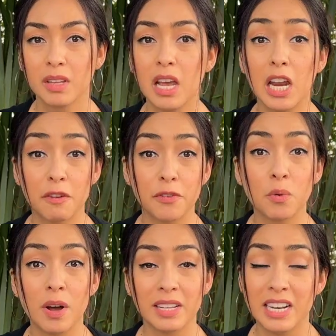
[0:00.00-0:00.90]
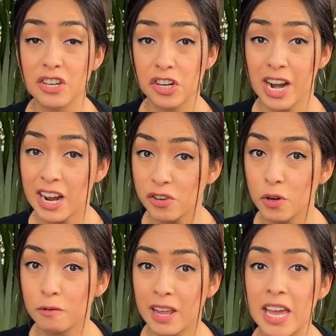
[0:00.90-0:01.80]
And if you want an international
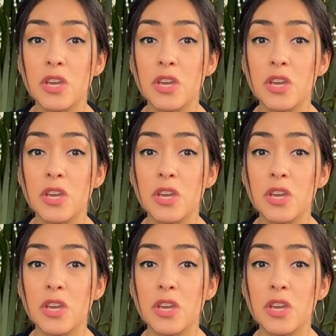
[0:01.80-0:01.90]
flight,